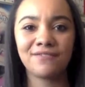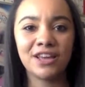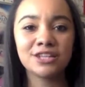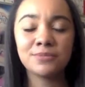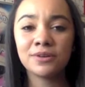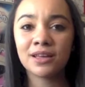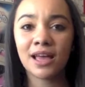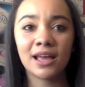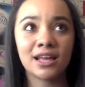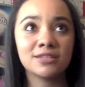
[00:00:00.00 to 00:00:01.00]
Facebook
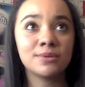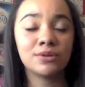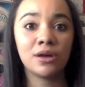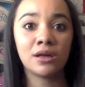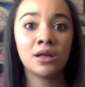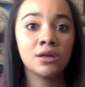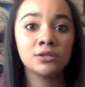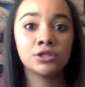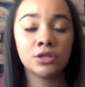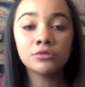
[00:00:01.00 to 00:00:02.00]
has been
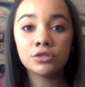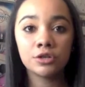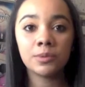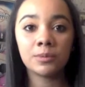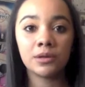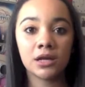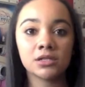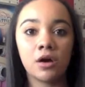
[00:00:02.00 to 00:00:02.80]
so stupid because